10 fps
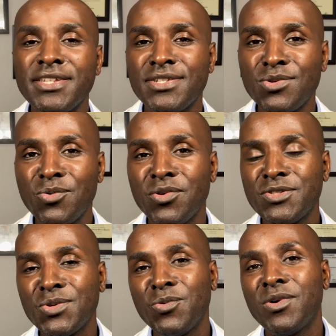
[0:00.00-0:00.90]

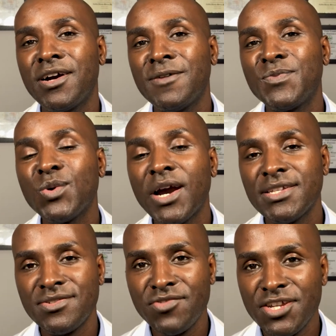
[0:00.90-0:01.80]
to
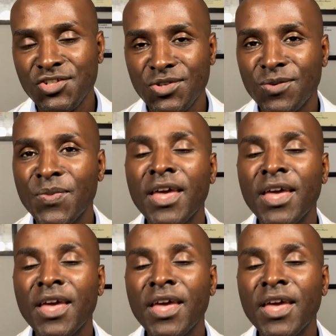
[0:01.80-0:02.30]
height ratio?